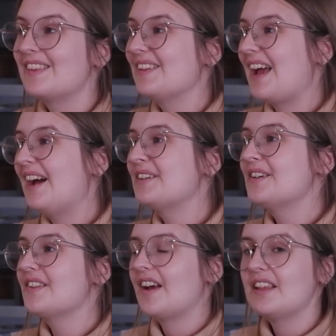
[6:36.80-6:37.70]
The
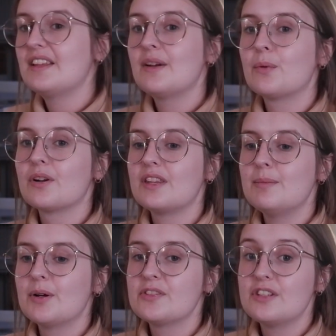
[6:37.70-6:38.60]
ladders, I think, were
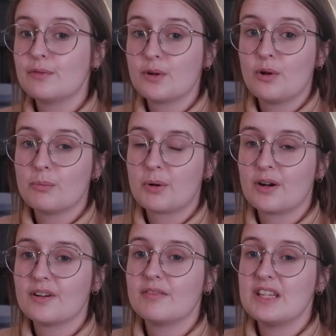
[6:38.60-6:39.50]
the most difficult
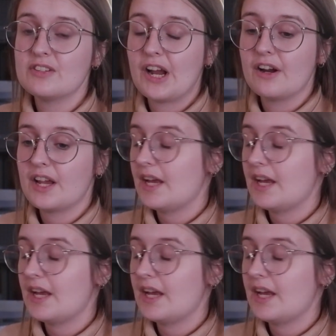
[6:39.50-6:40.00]
part of the entire